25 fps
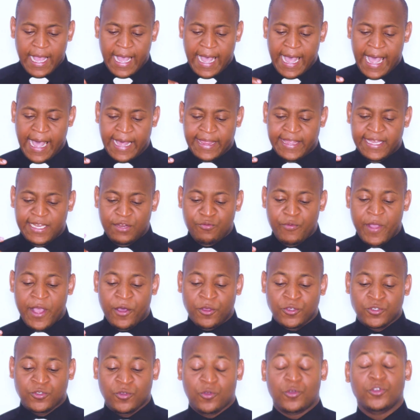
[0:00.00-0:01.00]
Uh, then we're
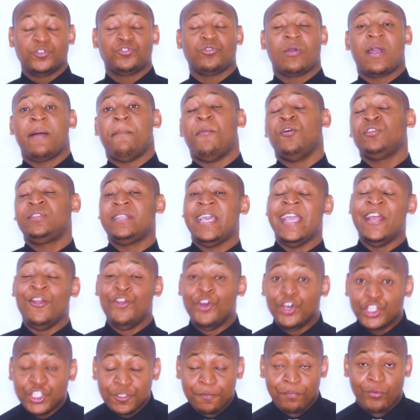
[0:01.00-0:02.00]
also going to talk about a
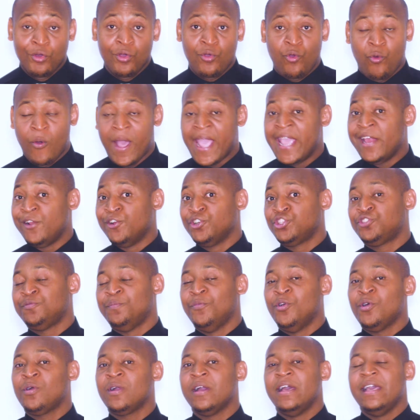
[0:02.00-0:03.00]
notebook. Why a
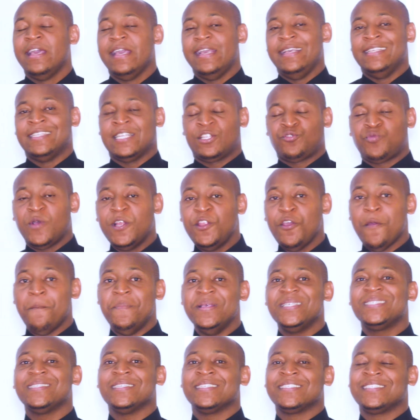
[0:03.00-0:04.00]
notebook? Is that when your
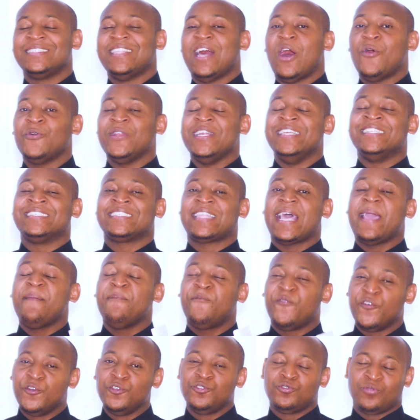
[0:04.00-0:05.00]
business down, it's time
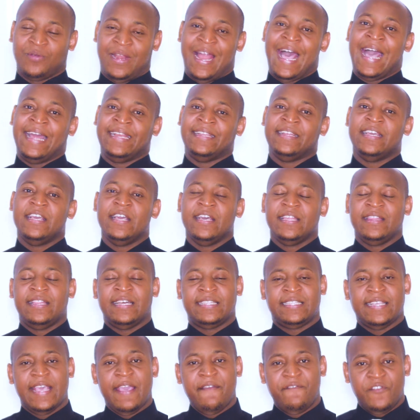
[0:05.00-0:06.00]
for you to learn.
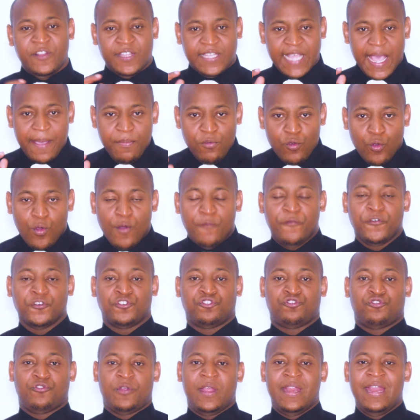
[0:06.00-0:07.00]
That every time you go for
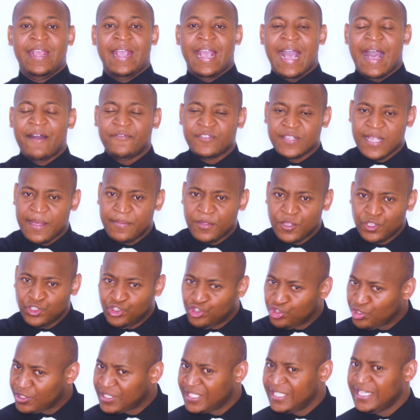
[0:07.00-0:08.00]
training, have something
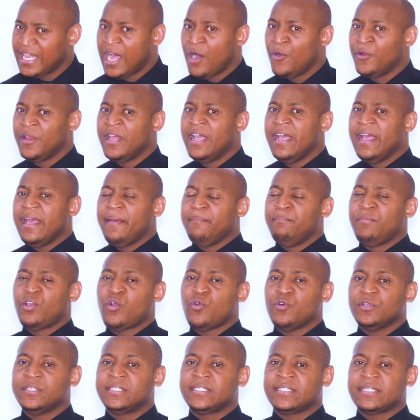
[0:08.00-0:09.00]
jot down
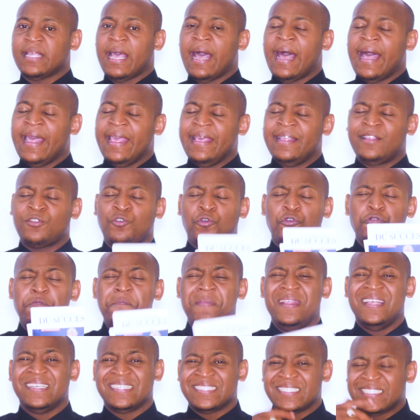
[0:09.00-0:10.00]
because uh, it could
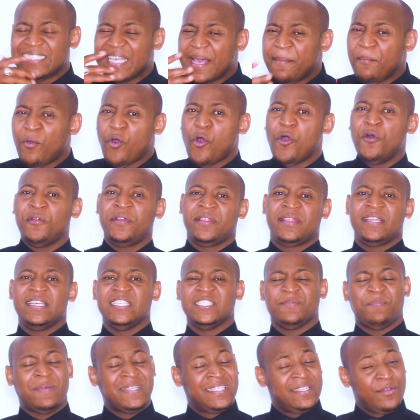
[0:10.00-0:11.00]
be the same old
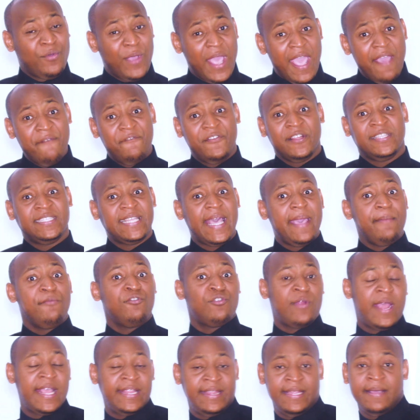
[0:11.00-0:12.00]
things, but every time
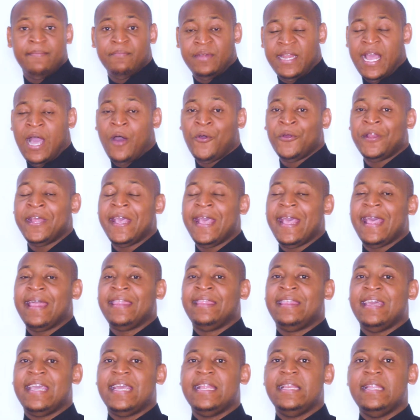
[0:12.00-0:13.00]
you write them down,
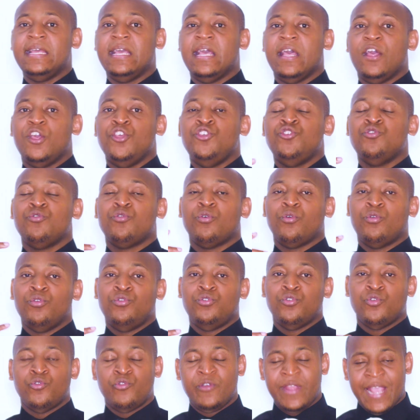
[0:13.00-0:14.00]
then you,
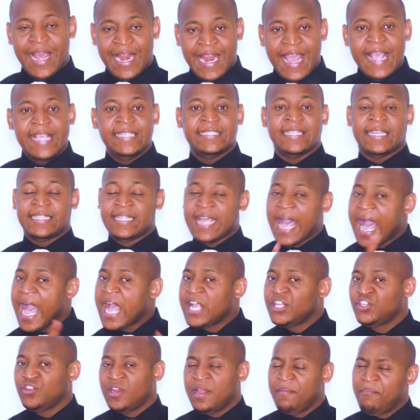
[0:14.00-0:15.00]
you realize that
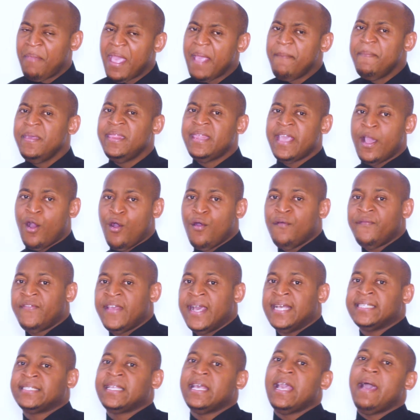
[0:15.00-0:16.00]
actually maybe they're
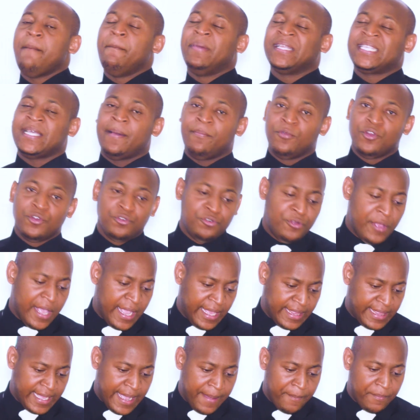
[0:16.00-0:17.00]
obvious, but I'm not
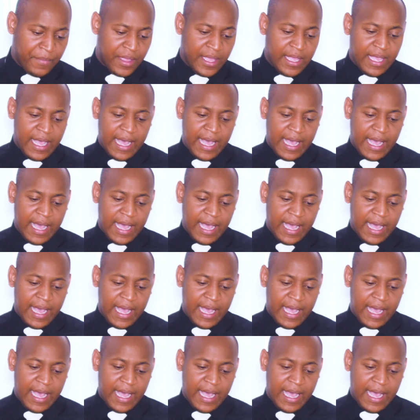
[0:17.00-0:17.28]
doing them.